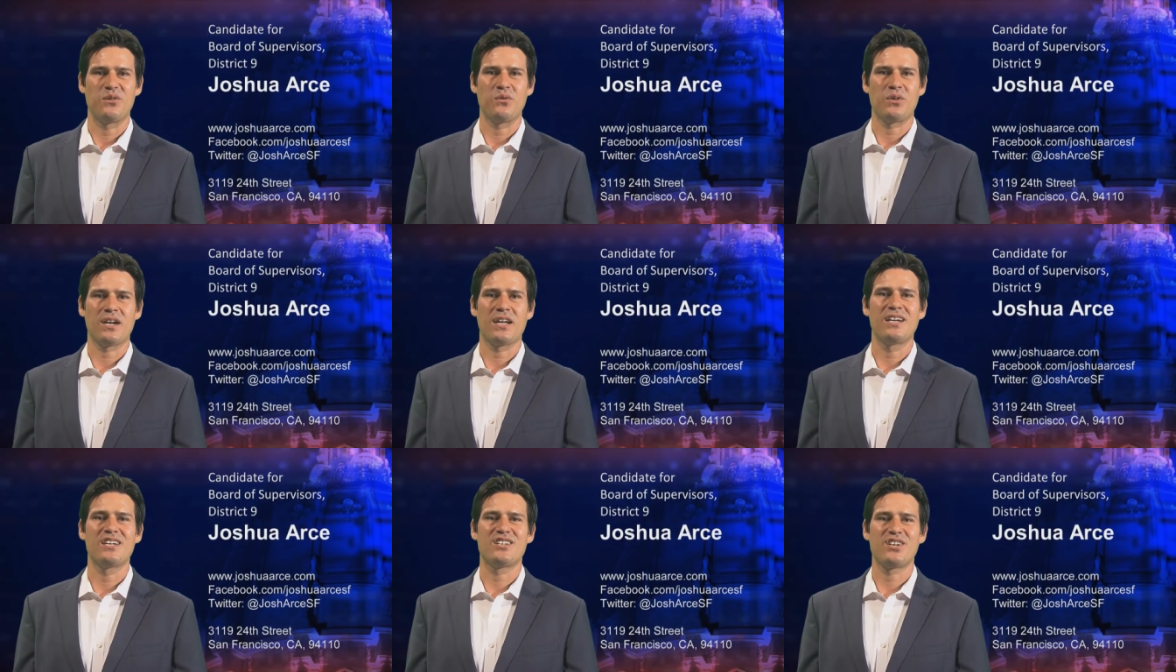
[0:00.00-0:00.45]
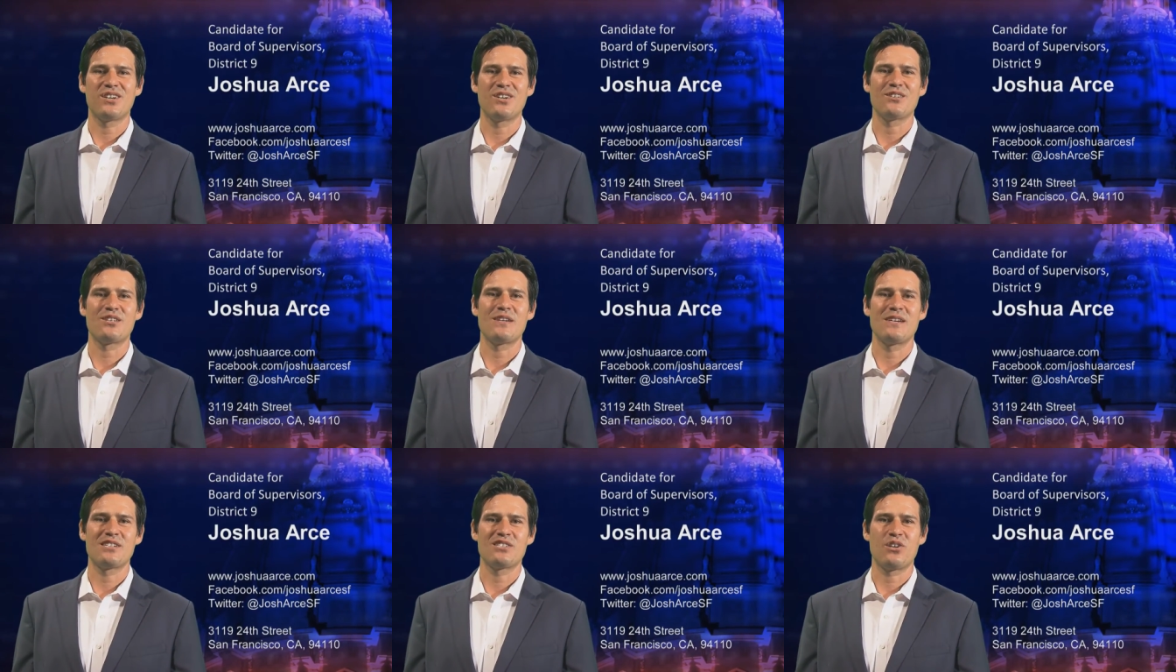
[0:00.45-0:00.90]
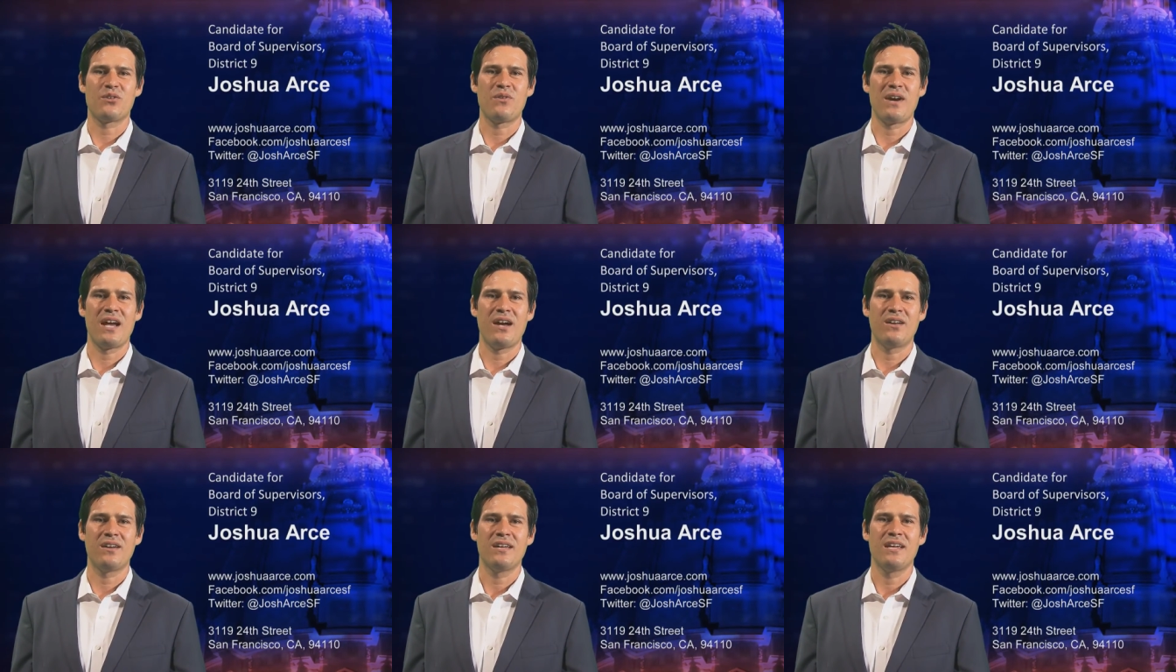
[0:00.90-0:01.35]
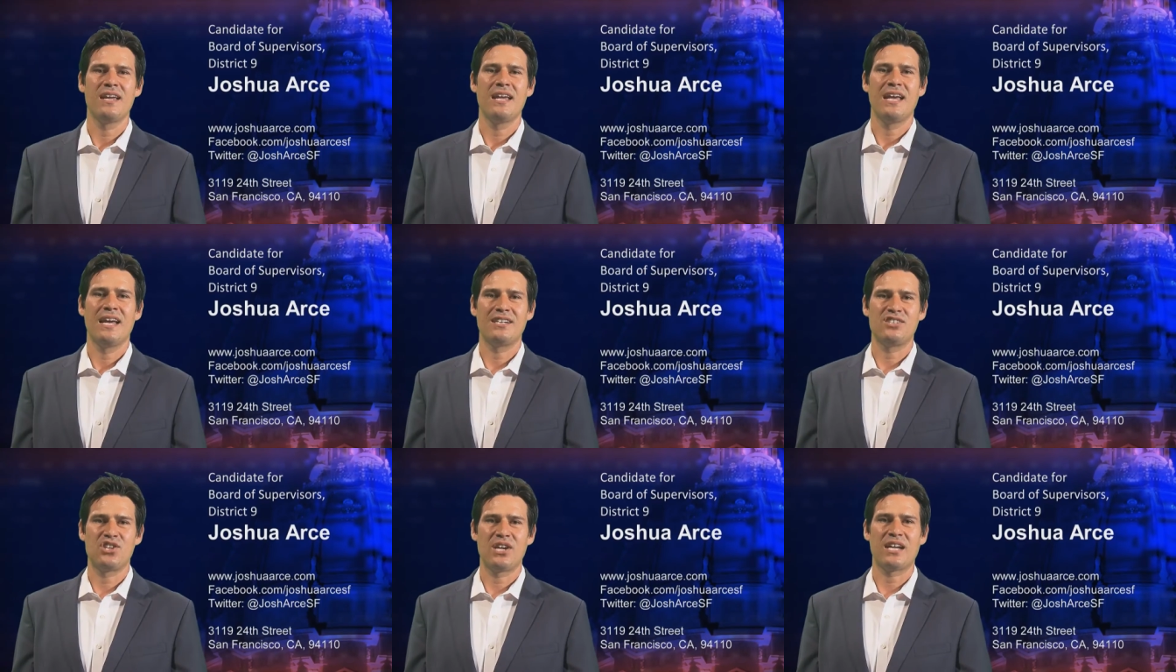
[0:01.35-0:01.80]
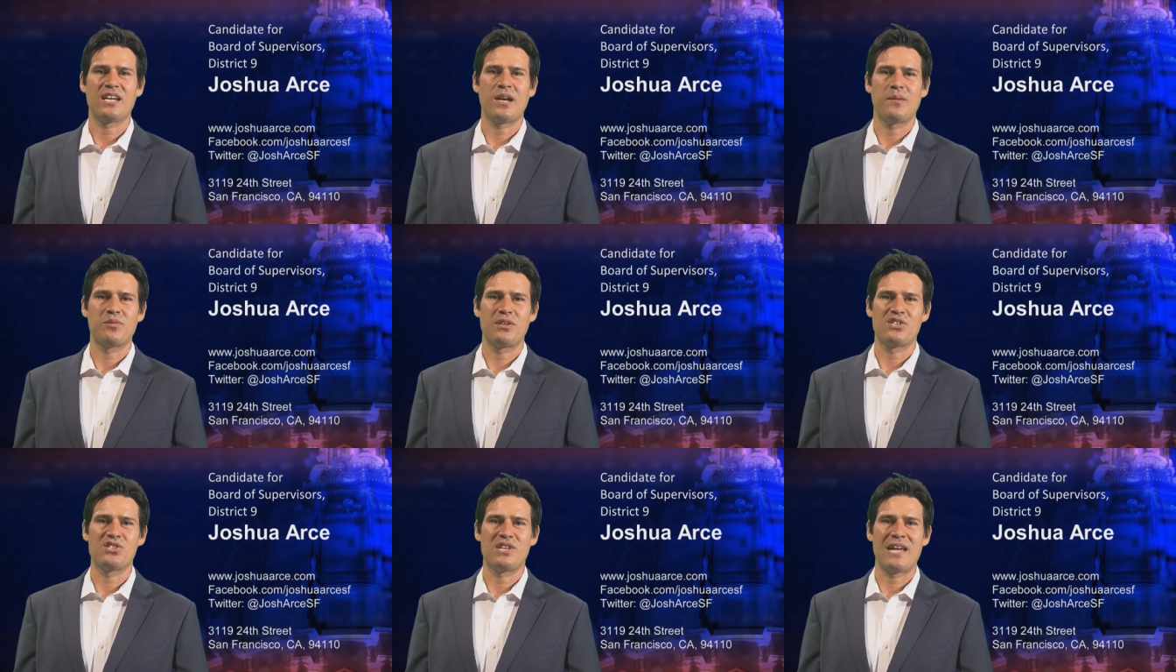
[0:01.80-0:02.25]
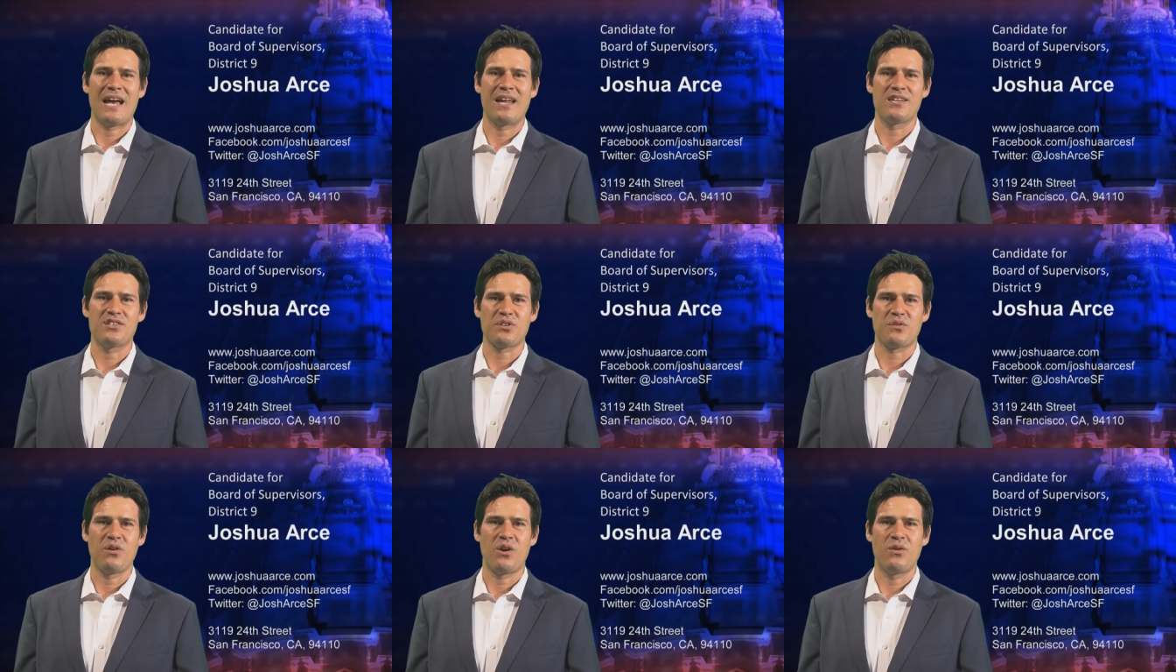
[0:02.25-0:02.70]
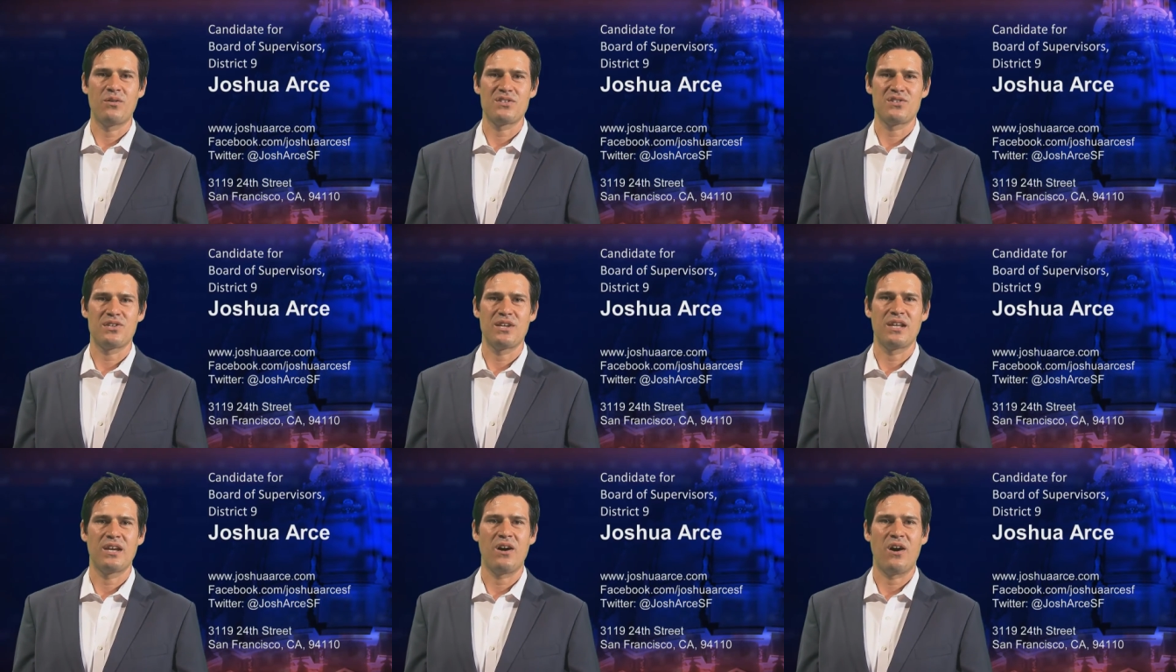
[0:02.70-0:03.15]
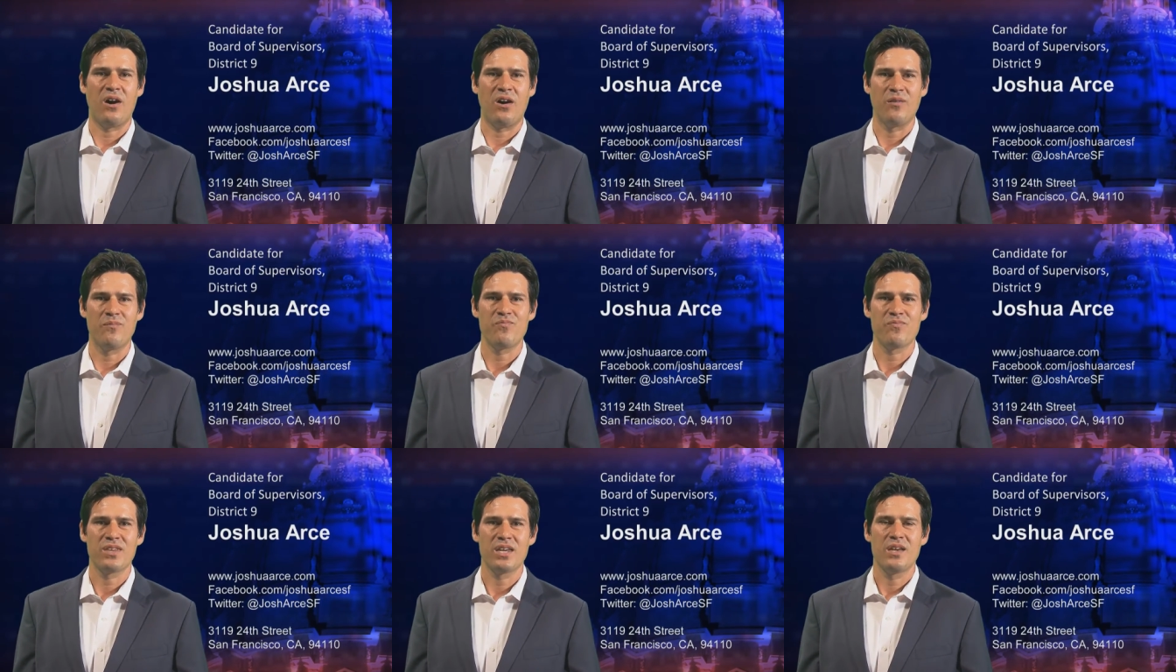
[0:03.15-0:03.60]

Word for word: we're going to turn things around and shake up the status quo in City Hall.